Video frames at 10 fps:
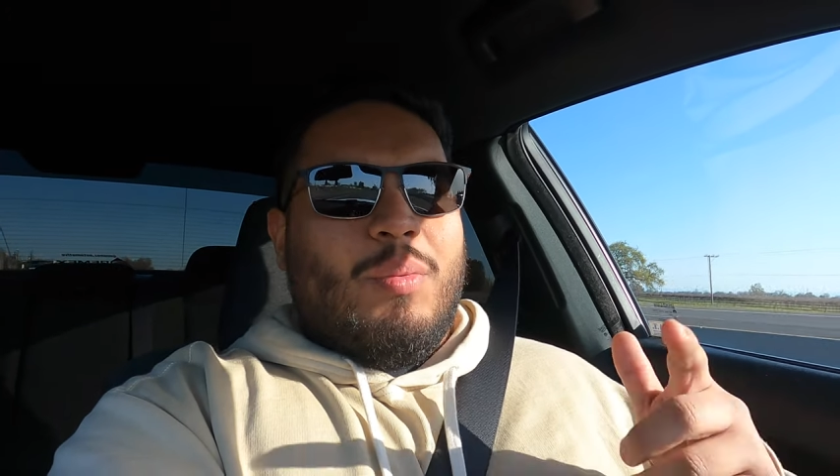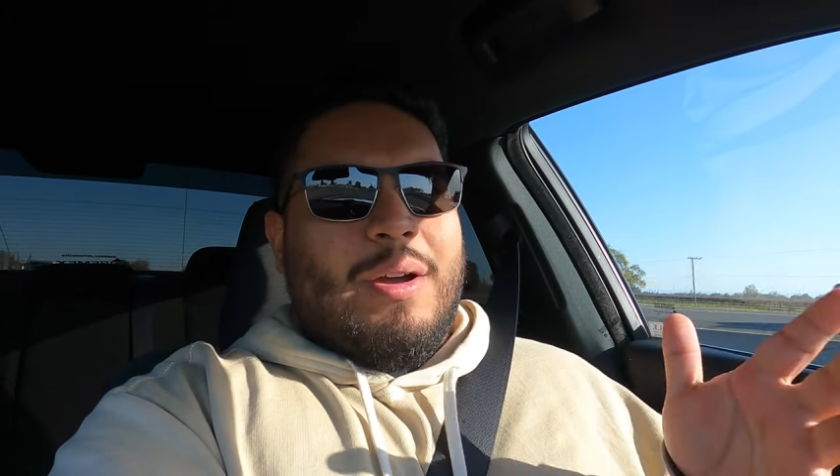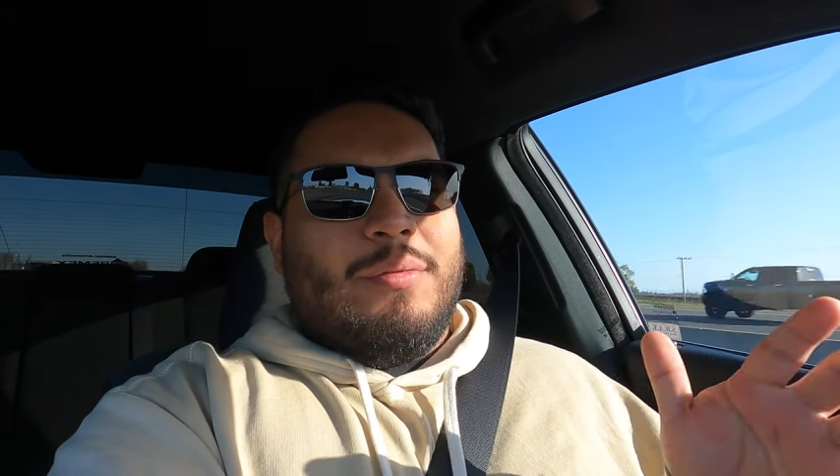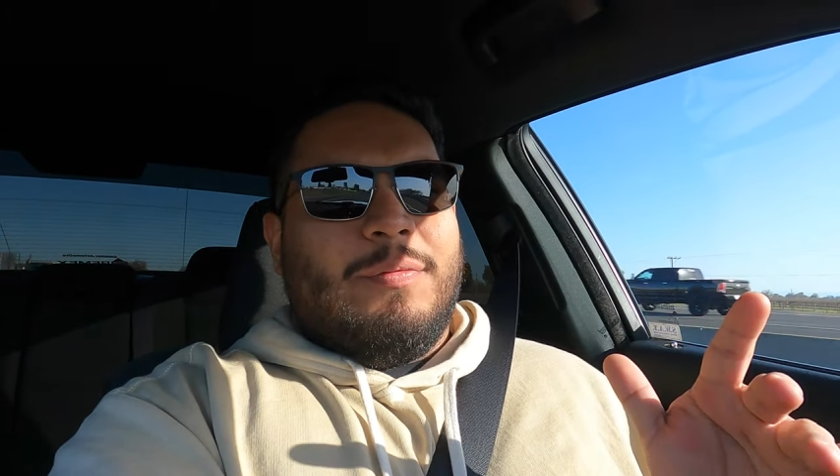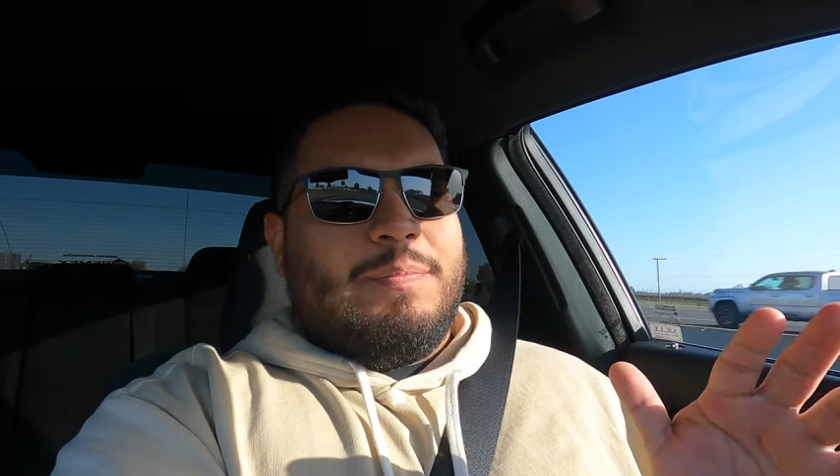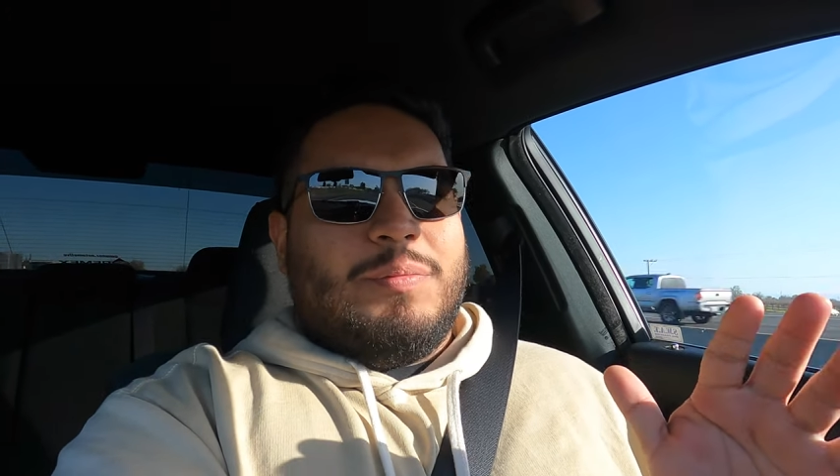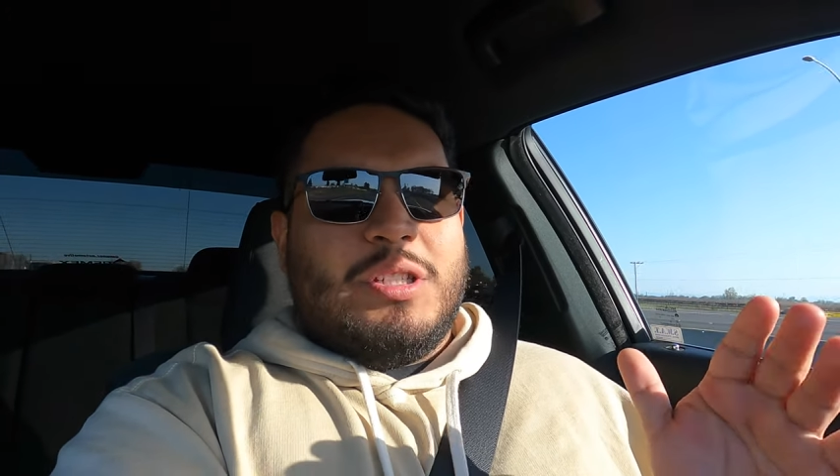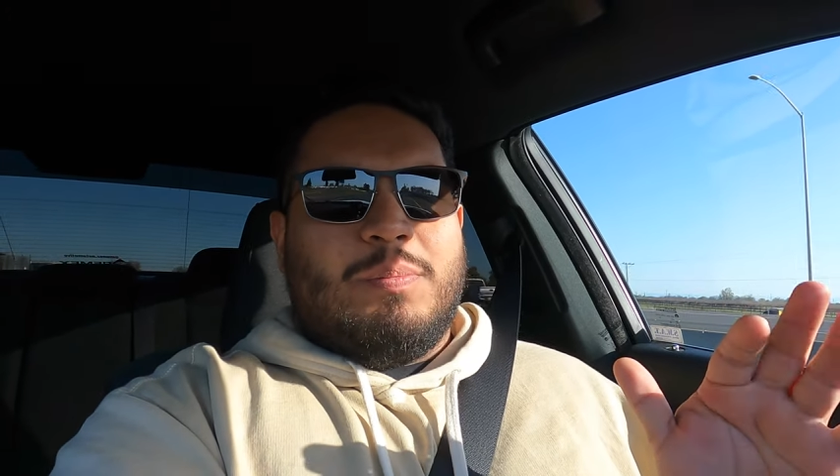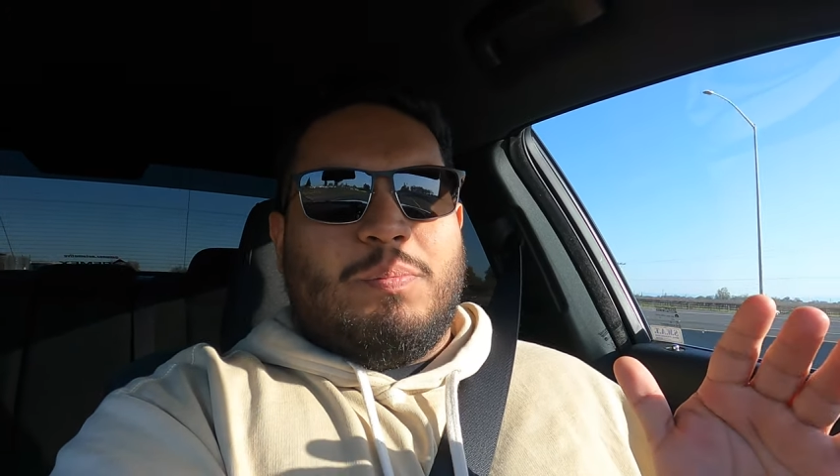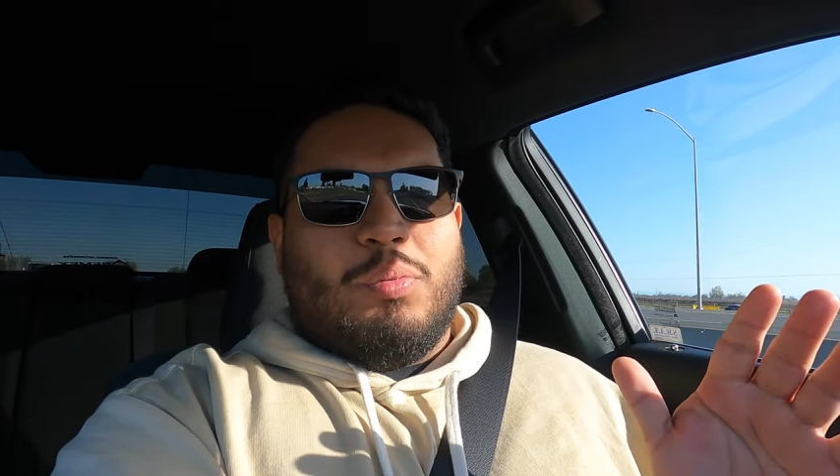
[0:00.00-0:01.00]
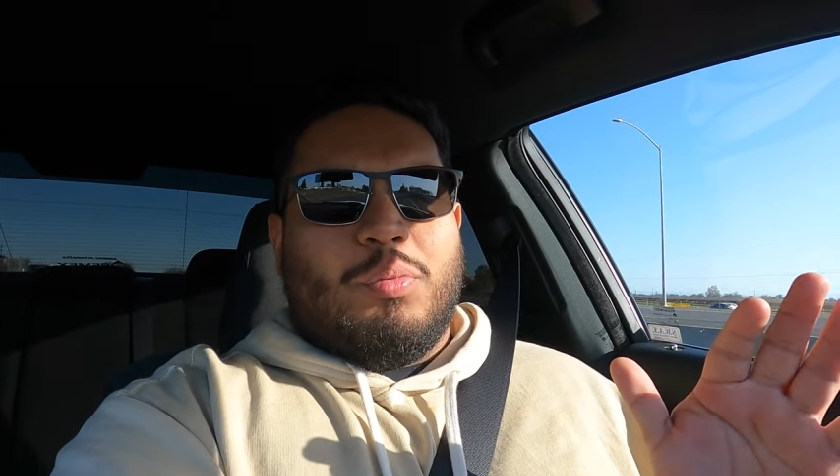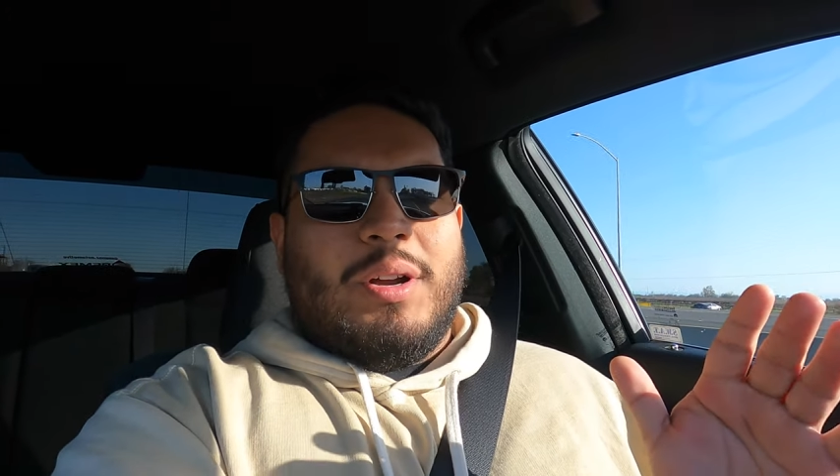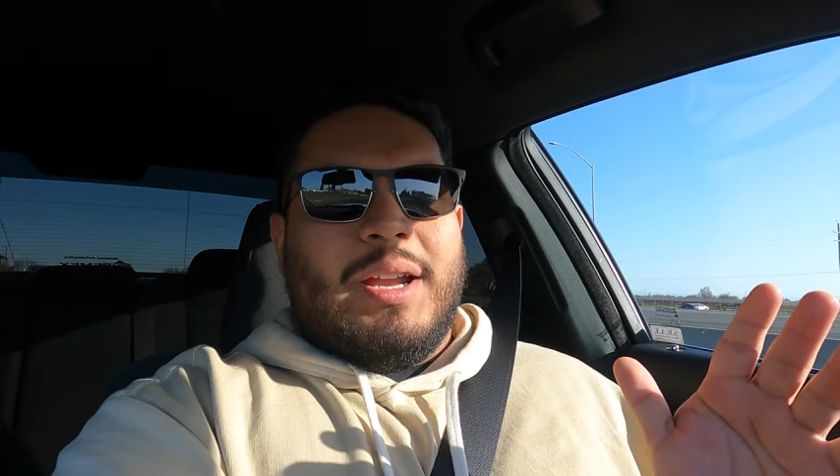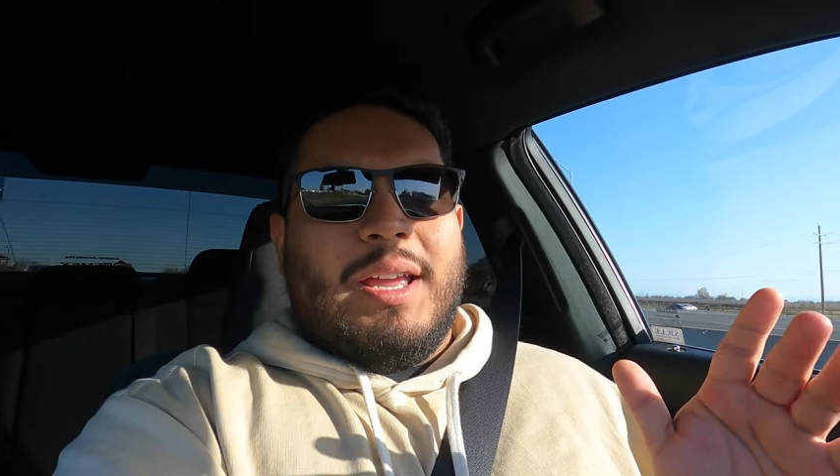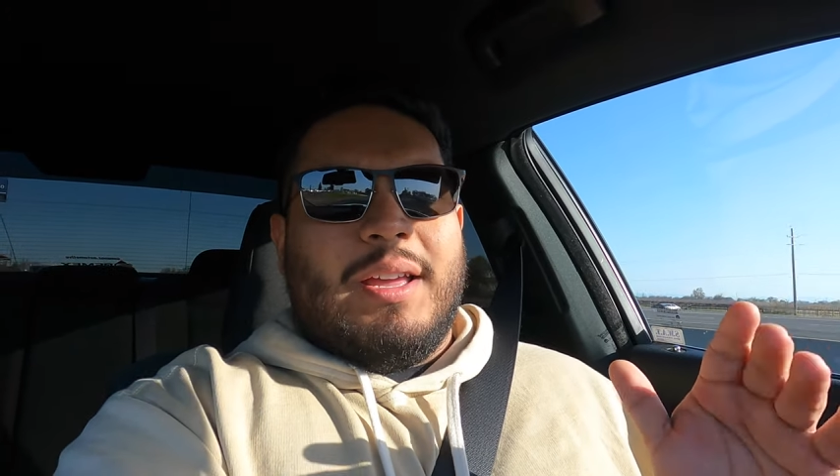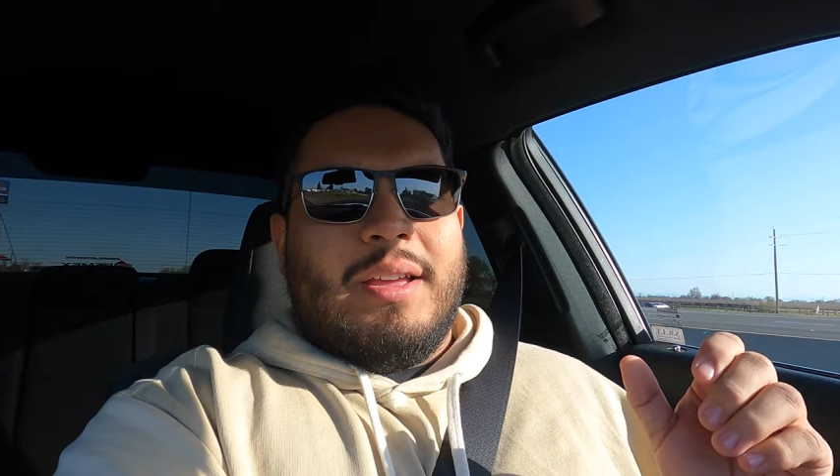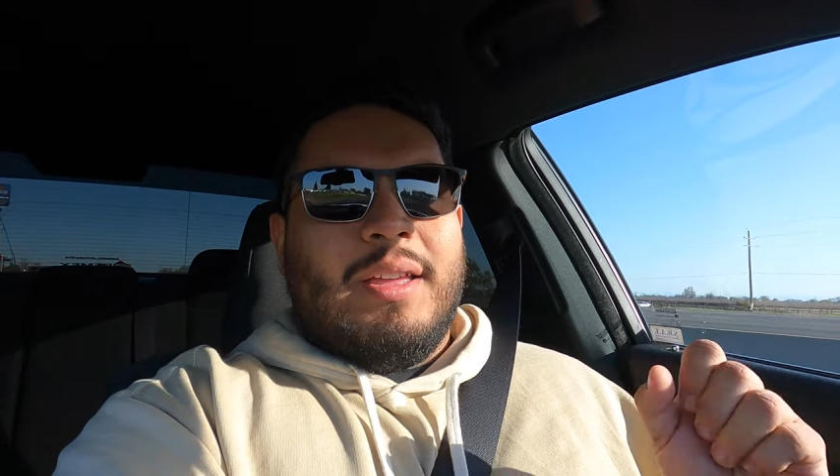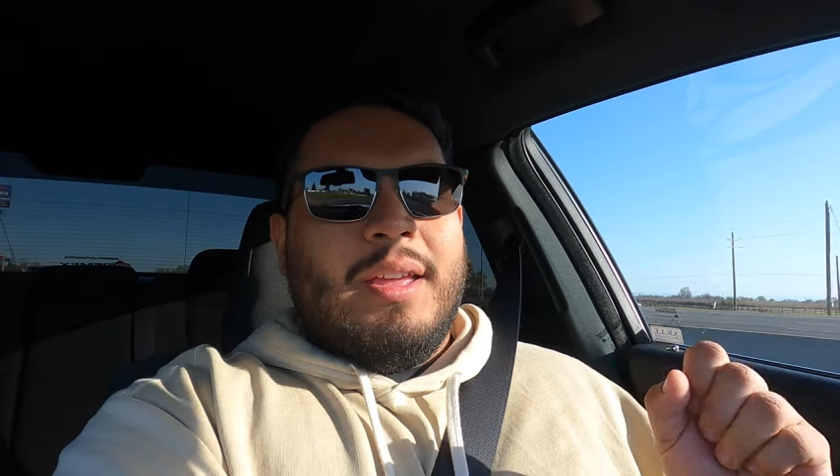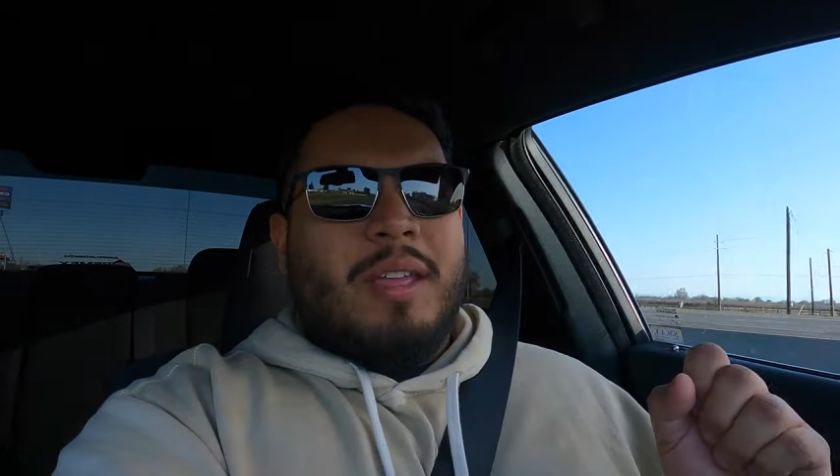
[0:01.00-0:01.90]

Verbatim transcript: around spring.